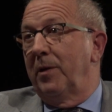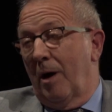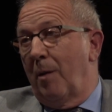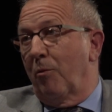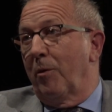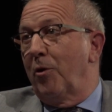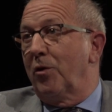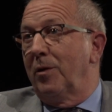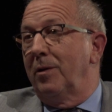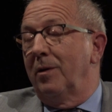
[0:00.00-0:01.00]
the
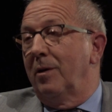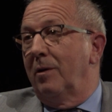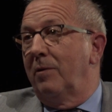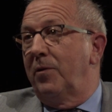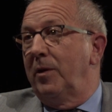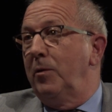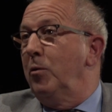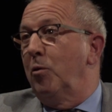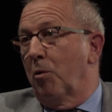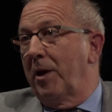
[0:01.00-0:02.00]
operation of the
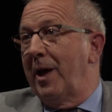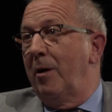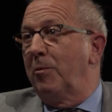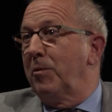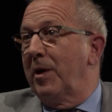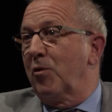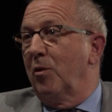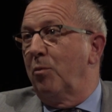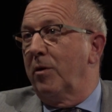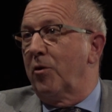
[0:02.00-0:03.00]
new Gordie Howe
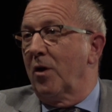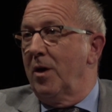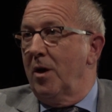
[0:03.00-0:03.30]
International Bridge.